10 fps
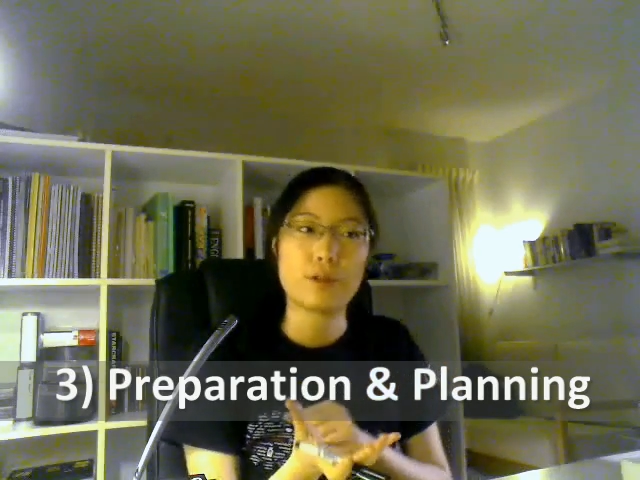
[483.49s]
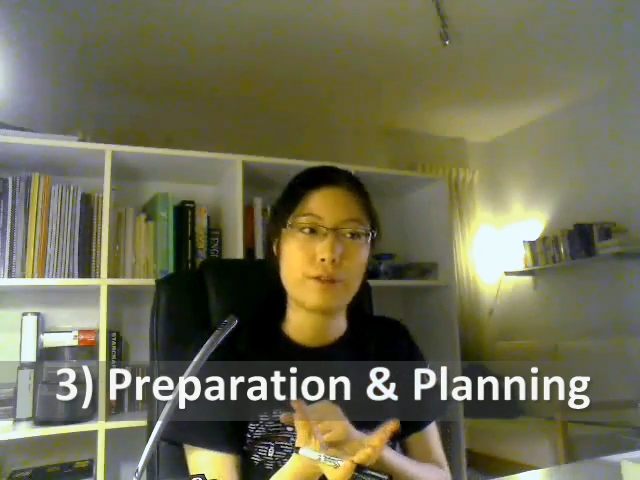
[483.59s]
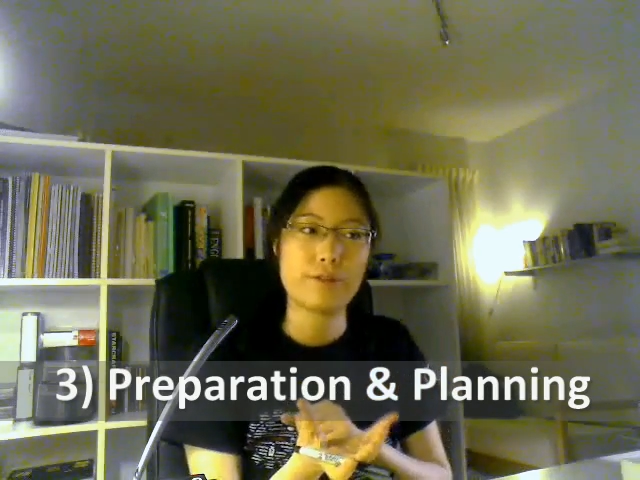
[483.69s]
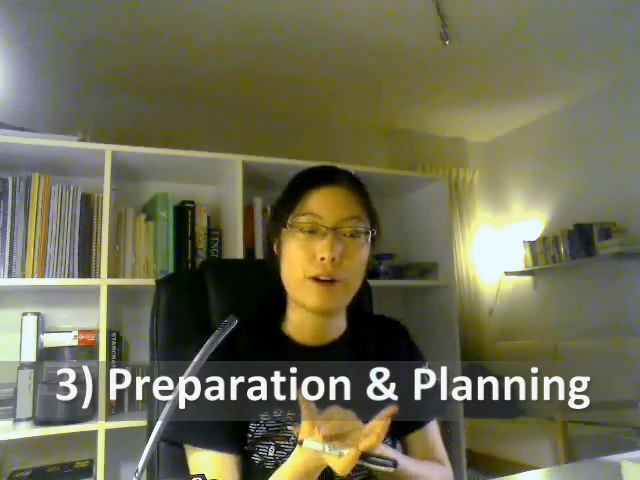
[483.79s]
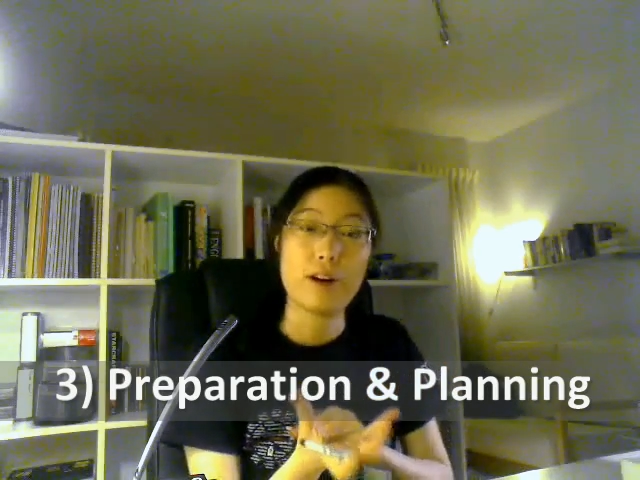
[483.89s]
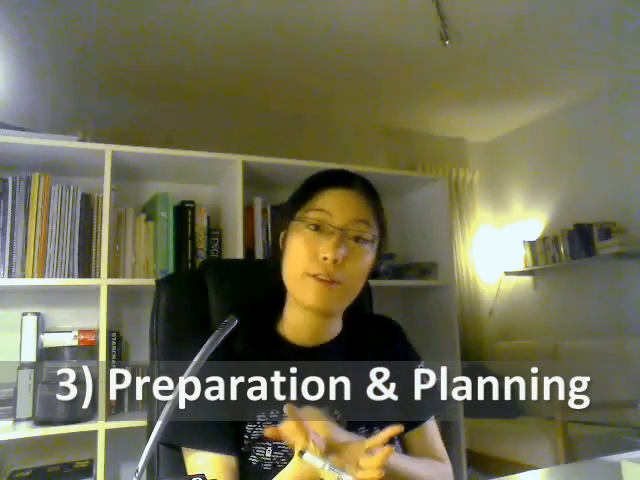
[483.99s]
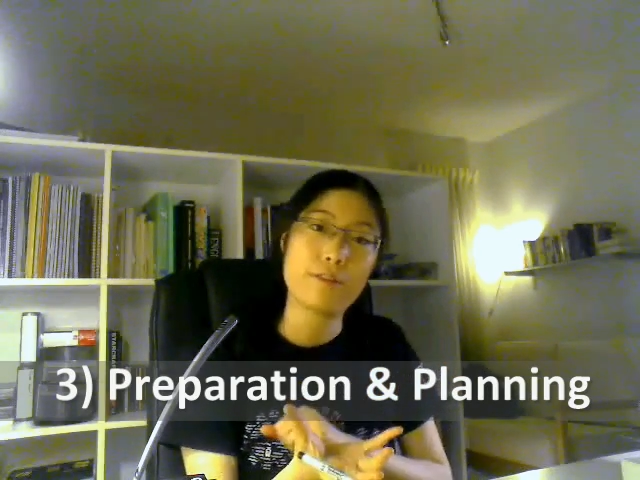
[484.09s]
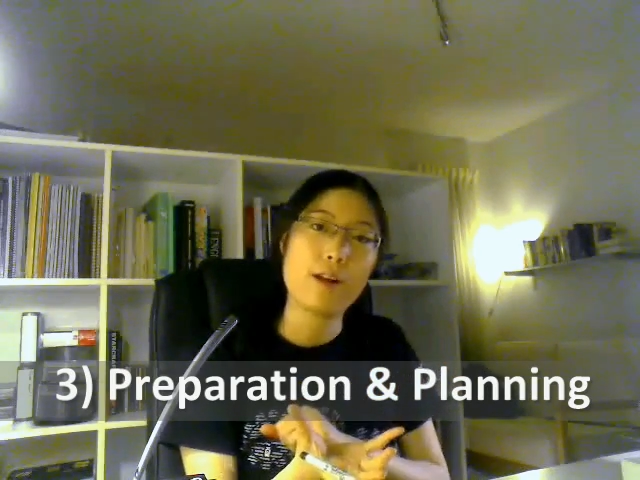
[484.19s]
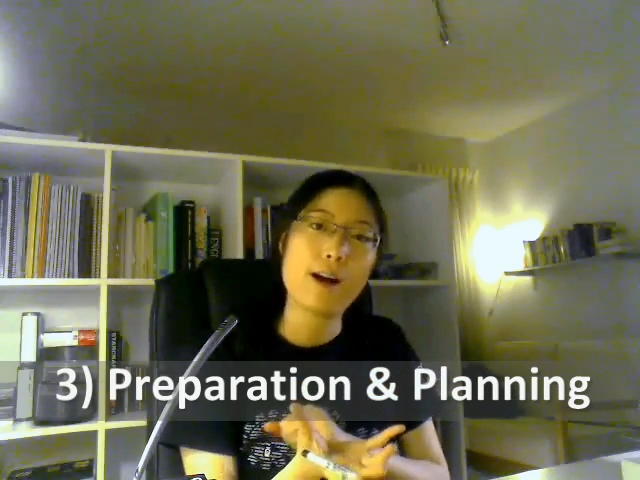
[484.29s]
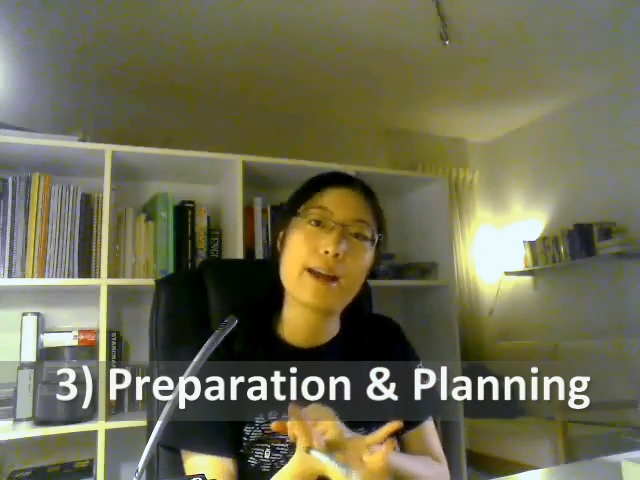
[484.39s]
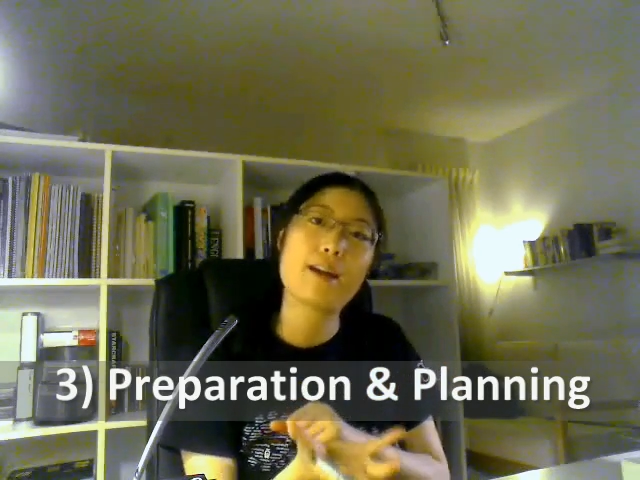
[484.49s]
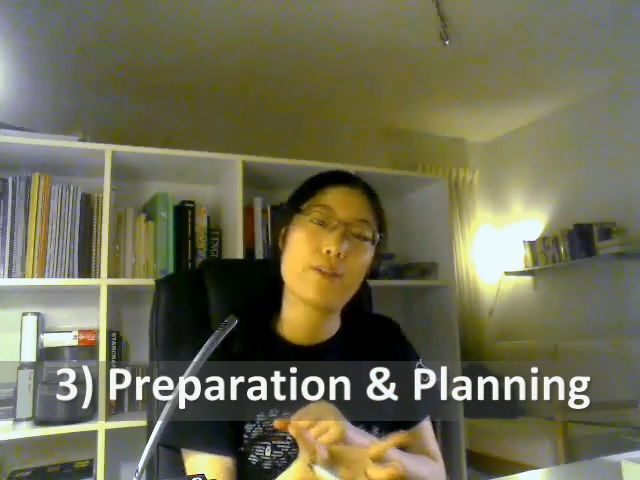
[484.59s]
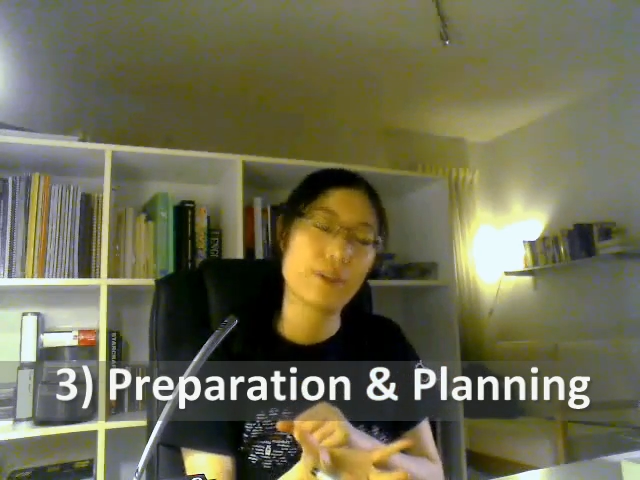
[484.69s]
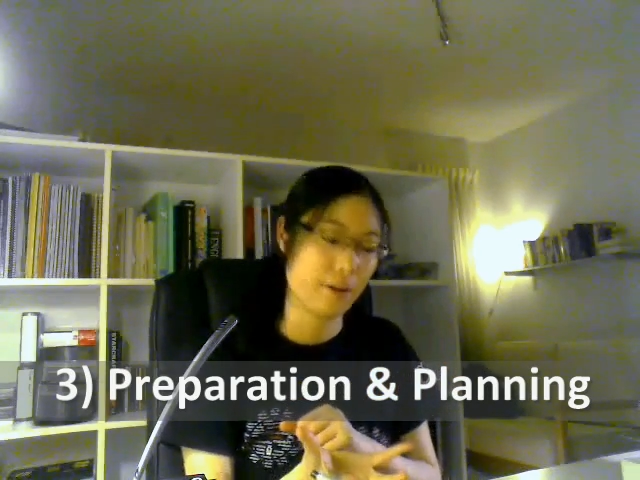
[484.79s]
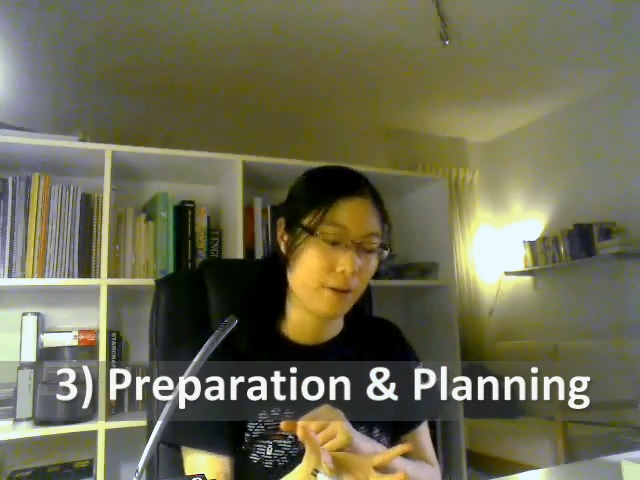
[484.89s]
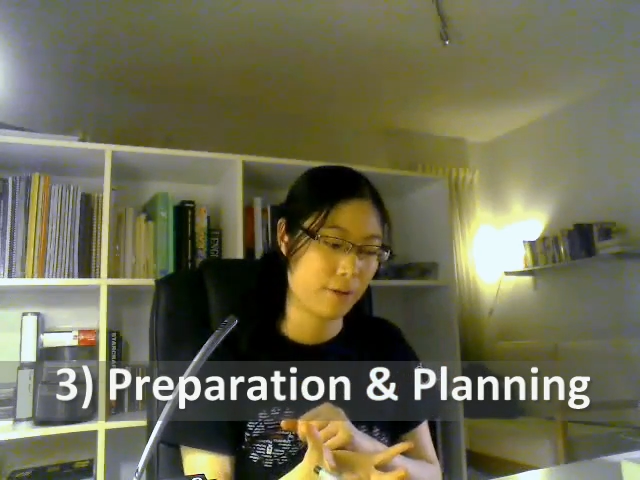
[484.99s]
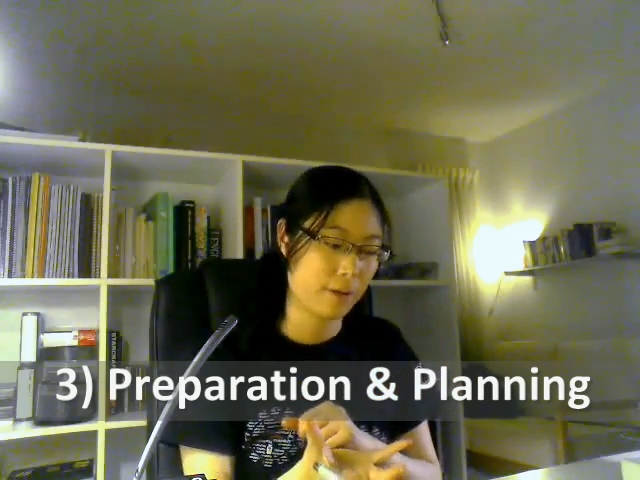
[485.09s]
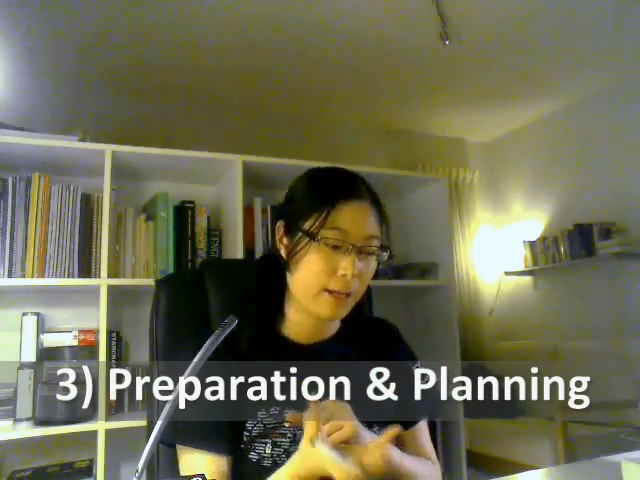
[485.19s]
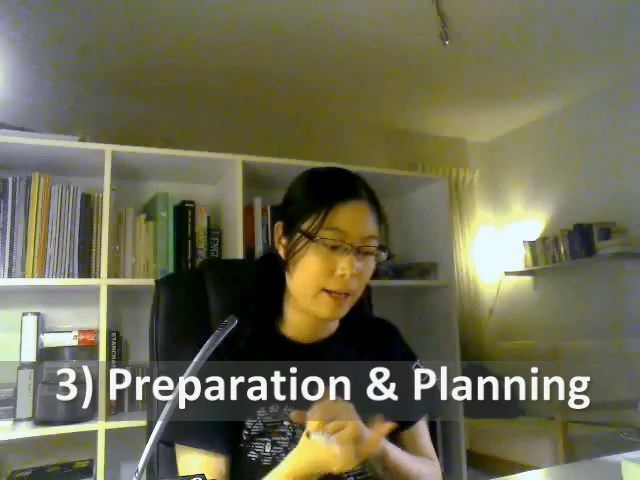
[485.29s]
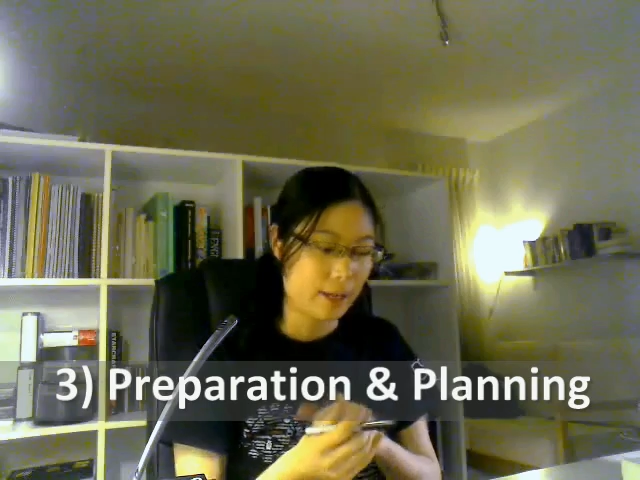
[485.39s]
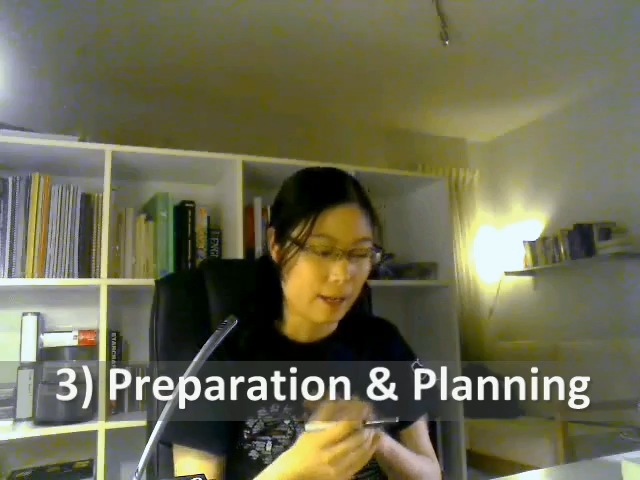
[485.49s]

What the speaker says: sort of on the fly, on the go.